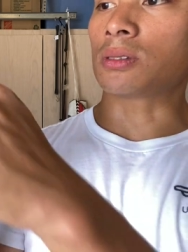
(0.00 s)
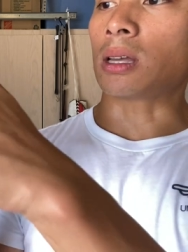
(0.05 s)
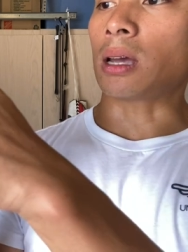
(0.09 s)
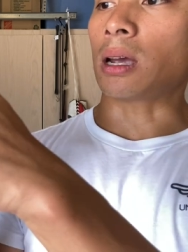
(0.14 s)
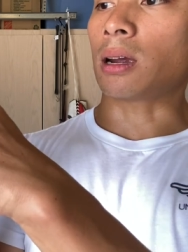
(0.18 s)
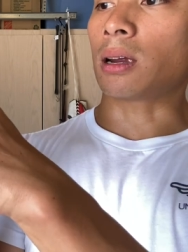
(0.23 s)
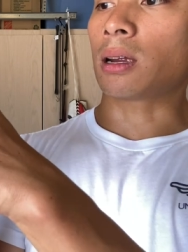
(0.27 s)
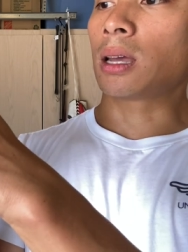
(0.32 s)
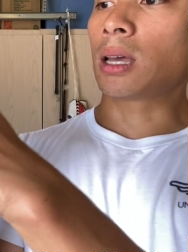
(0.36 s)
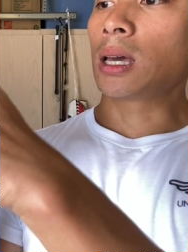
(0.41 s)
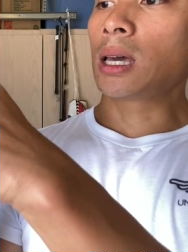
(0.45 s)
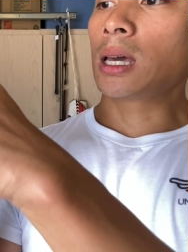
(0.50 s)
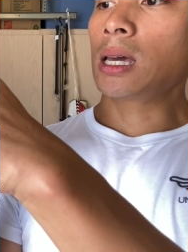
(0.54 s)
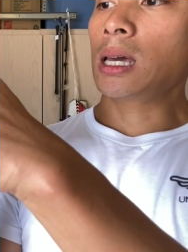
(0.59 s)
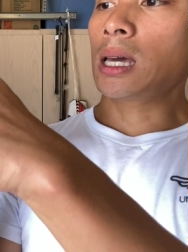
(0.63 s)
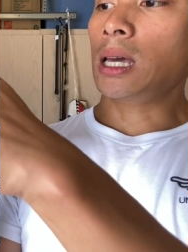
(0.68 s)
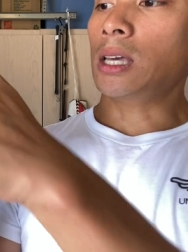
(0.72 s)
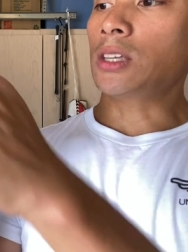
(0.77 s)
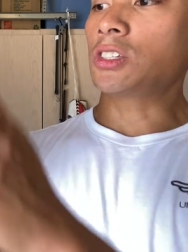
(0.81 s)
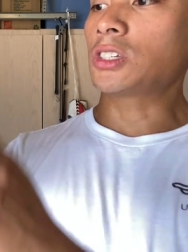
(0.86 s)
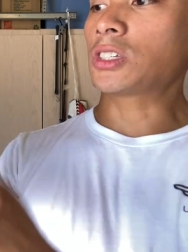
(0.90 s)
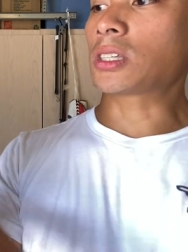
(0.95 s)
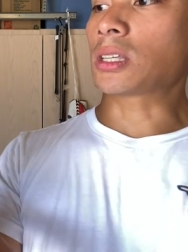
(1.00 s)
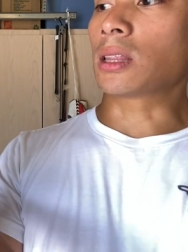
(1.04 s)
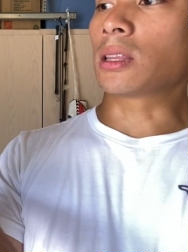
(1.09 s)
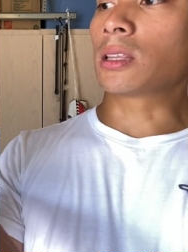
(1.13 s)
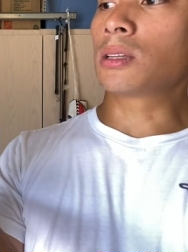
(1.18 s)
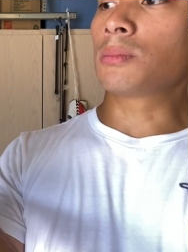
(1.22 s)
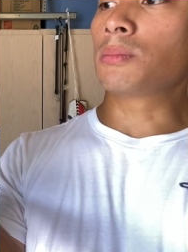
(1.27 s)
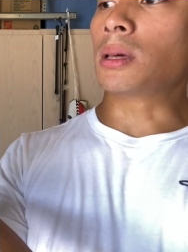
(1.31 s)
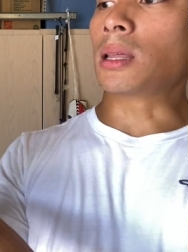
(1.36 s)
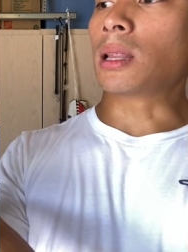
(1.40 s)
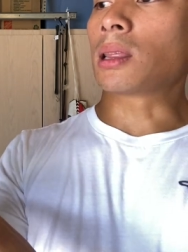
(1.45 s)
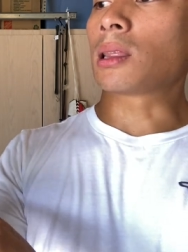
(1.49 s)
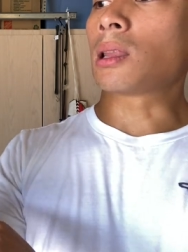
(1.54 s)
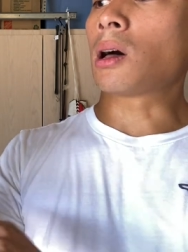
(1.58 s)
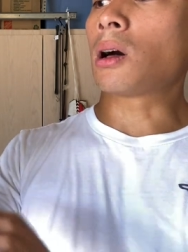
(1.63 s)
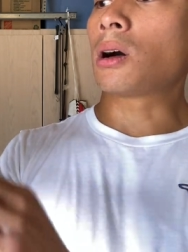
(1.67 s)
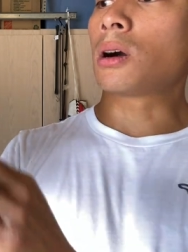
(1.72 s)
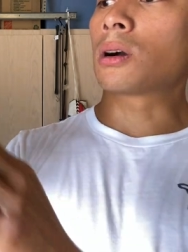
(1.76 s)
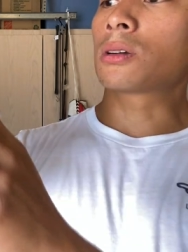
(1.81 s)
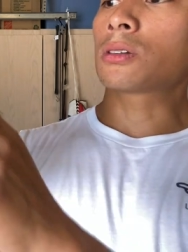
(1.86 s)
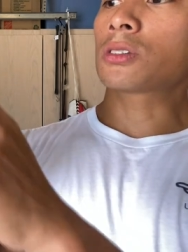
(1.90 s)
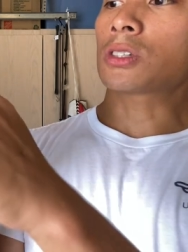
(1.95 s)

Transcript: there. It's just a little bit long.